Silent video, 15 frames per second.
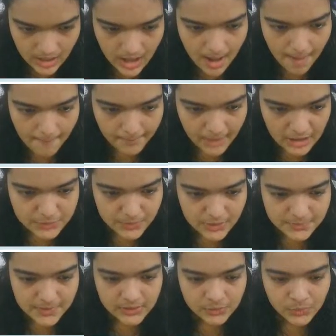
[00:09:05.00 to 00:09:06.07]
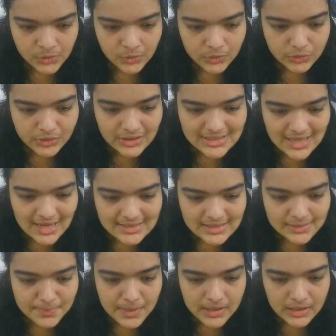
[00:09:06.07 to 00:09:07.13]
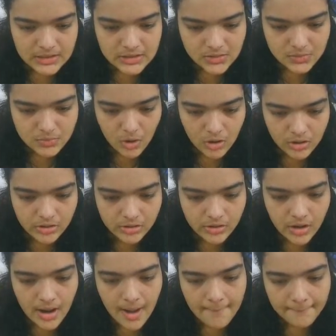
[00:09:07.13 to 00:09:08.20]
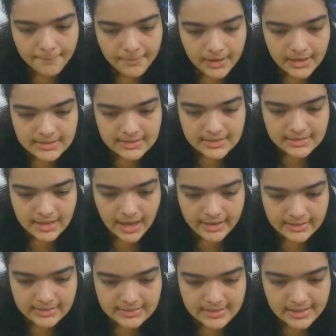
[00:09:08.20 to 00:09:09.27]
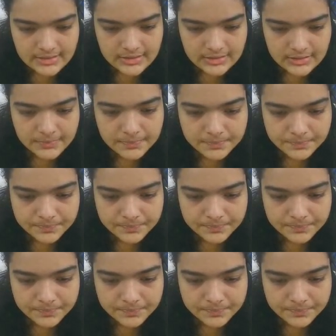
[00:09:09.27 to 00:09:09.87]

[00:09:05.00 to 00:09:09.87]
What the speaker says: much, much better. We're going to resize it, make it smaller, place this guy in the center.